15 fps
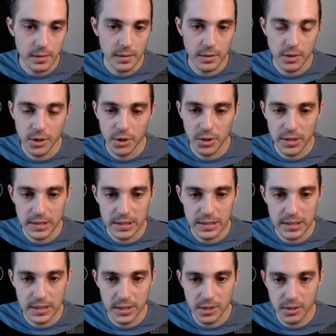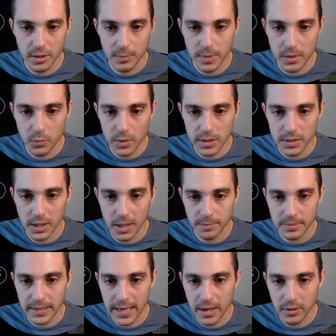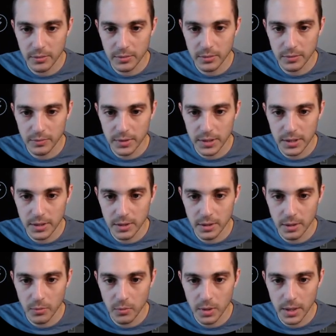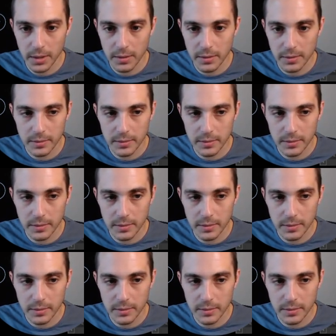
You can see here, I mean, we topped out over here at what?